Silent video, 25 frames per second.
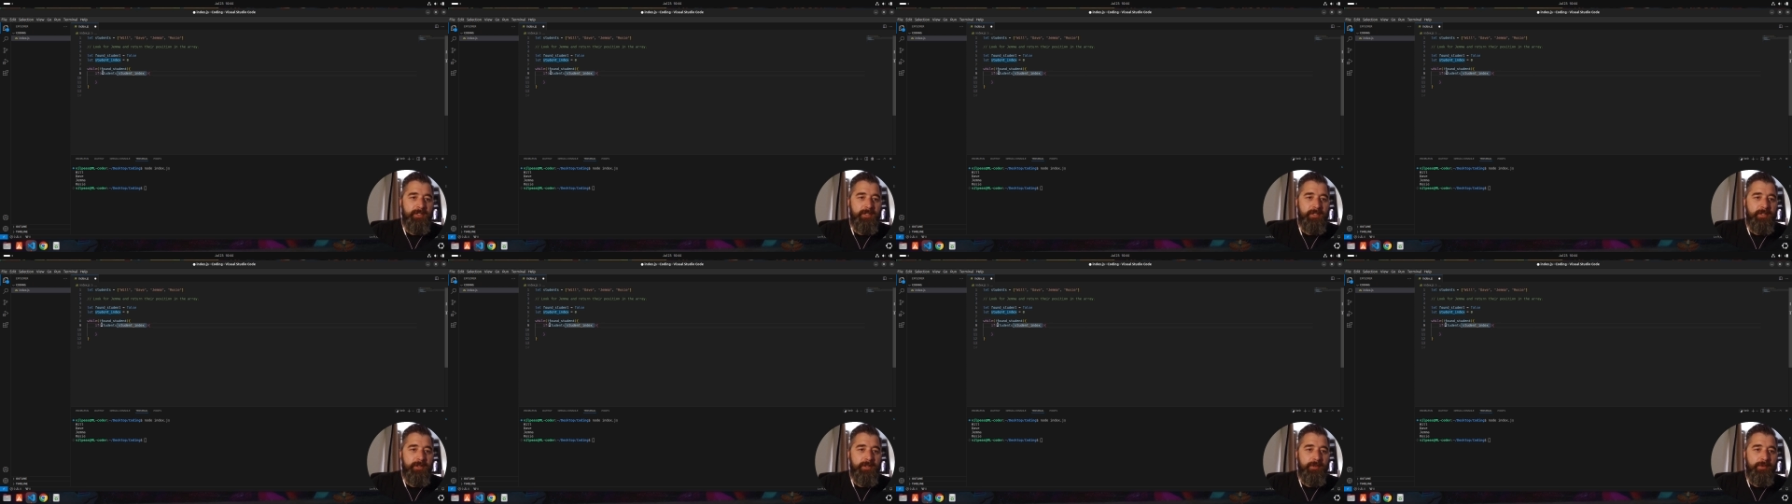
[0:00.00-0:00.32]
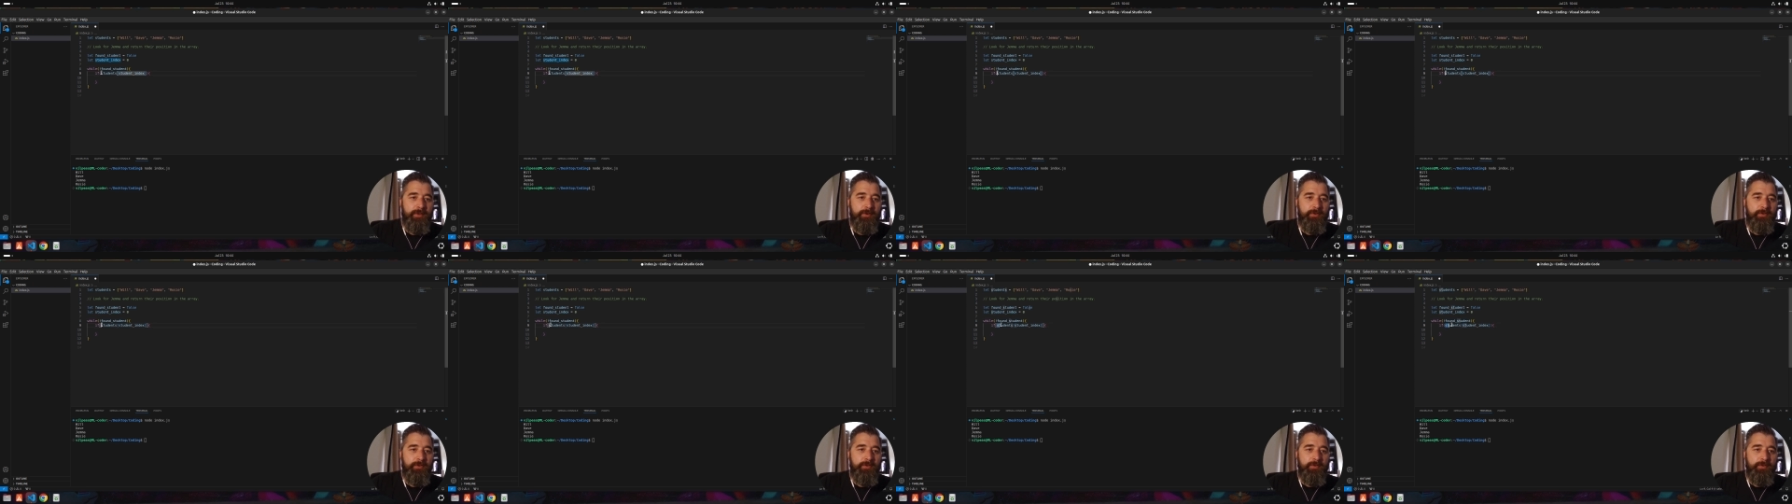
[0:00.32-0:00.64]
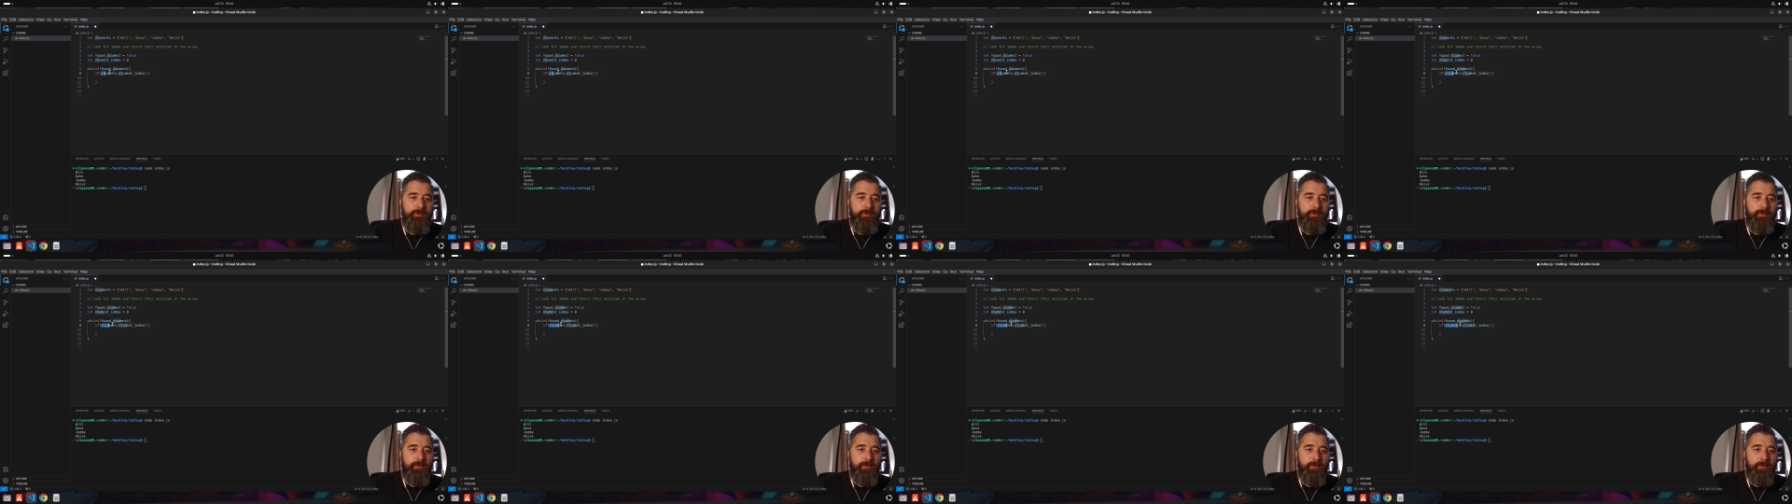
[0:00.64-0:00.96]
go through
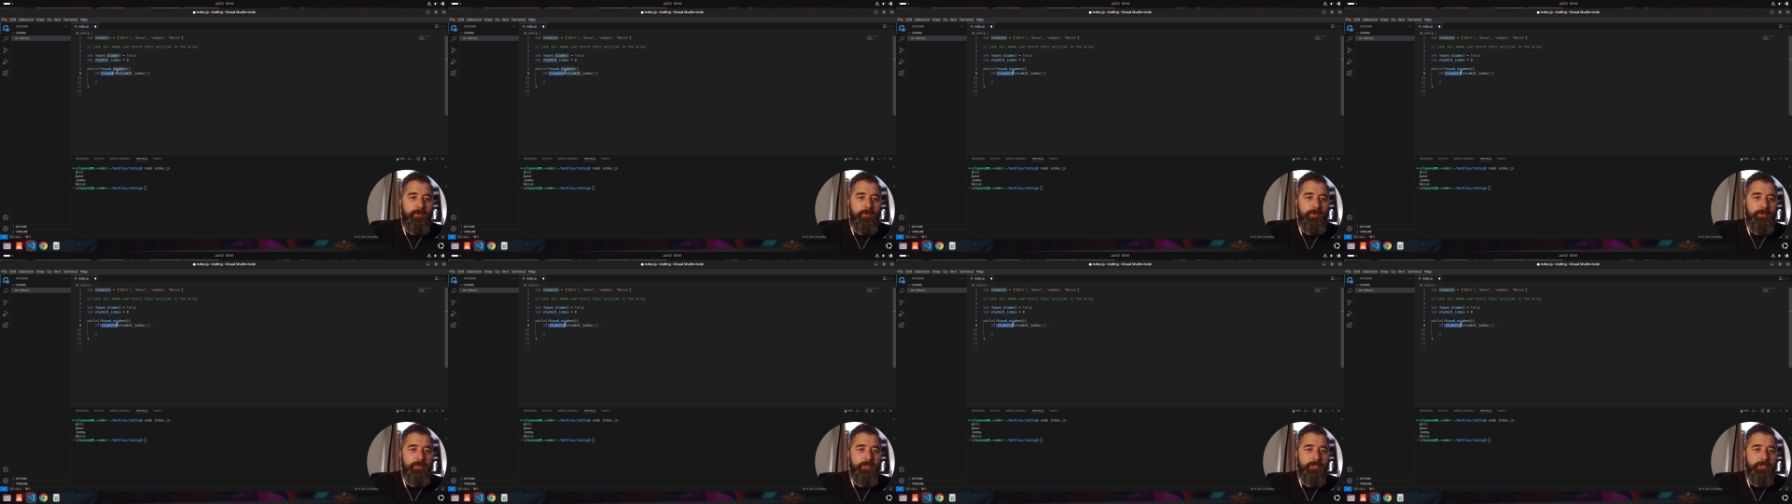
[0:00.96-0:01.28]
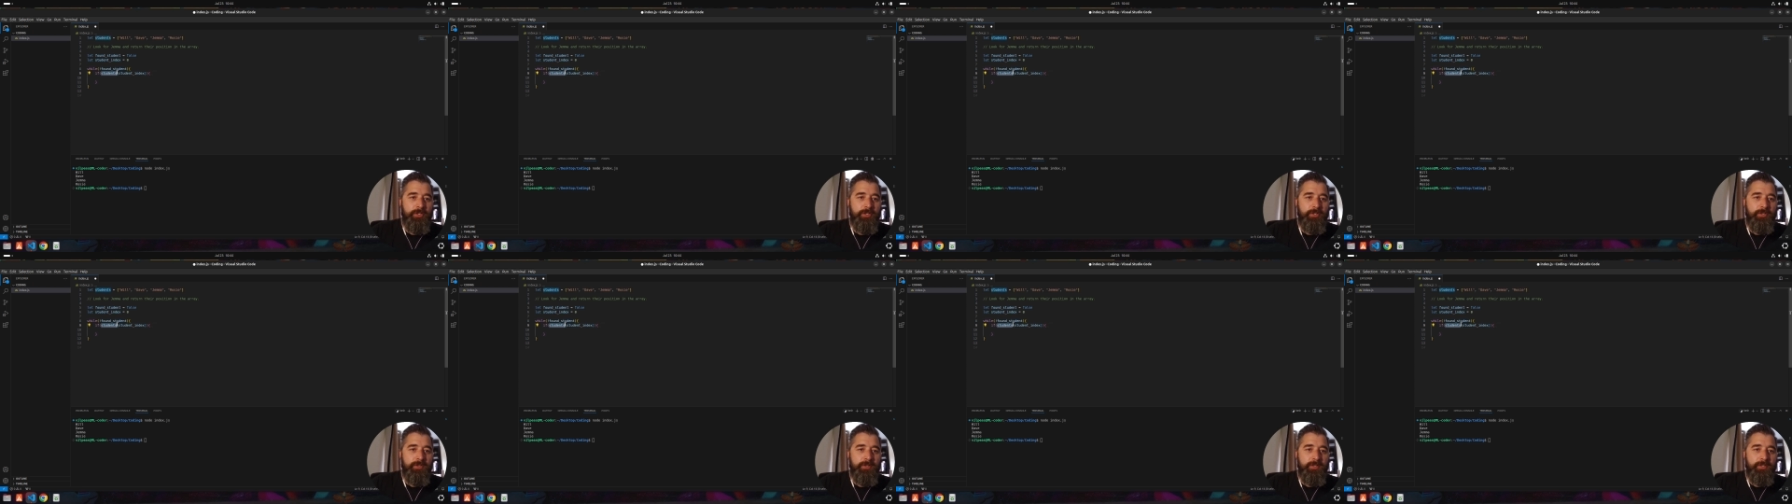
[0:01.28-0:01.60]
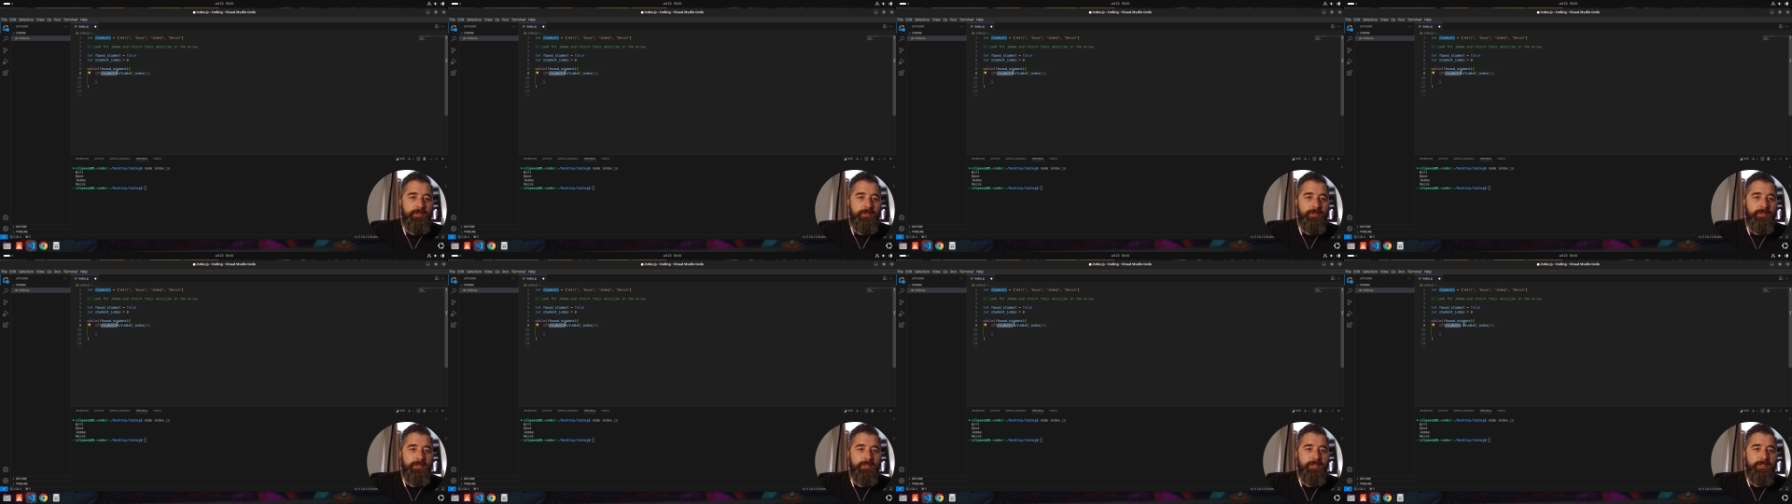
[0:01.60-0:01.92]
all the
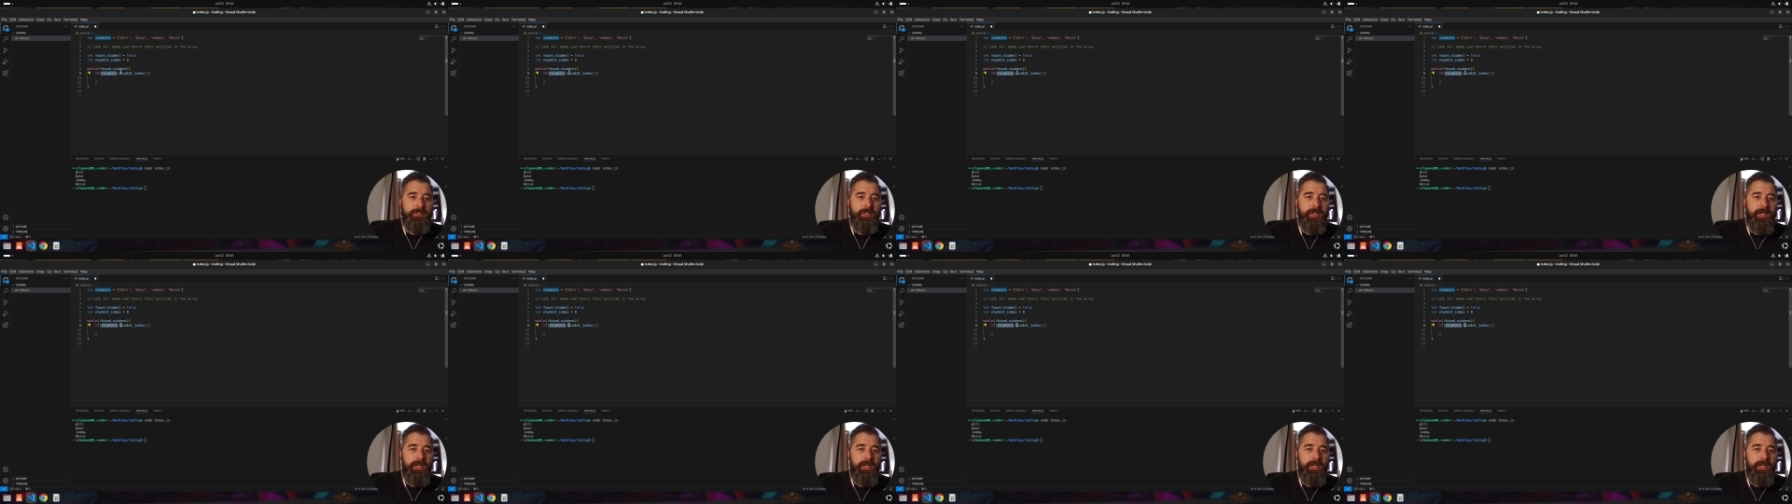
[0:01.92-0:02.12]
students,